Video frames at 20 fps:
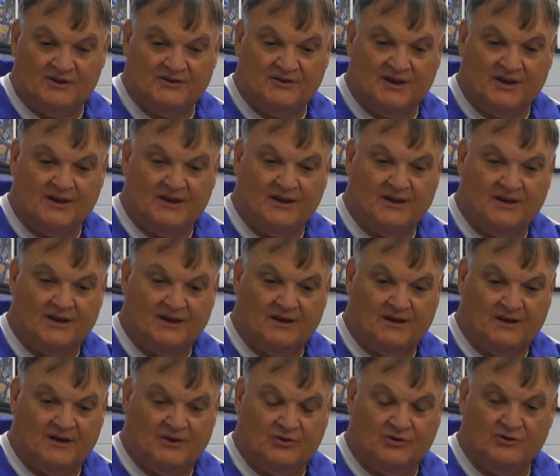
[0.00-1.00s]
has had
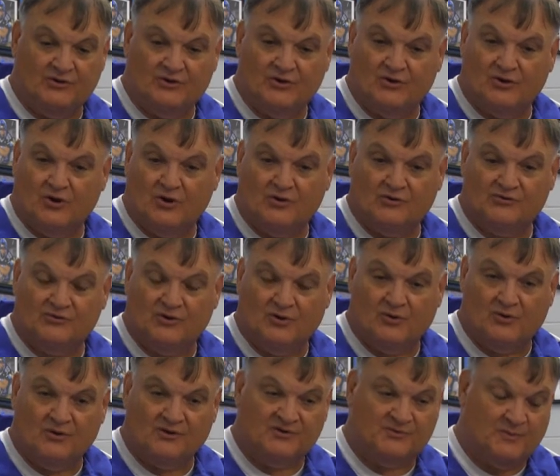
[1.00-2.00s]
a good year
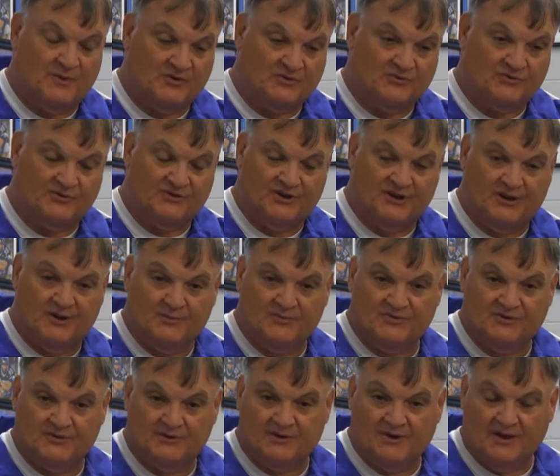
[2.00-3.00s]
also on special teams,
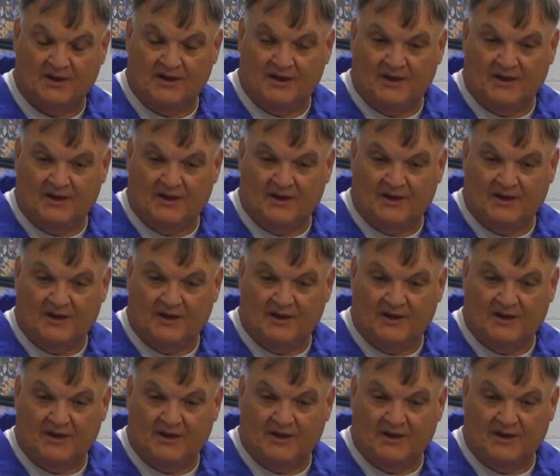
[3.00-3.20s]
and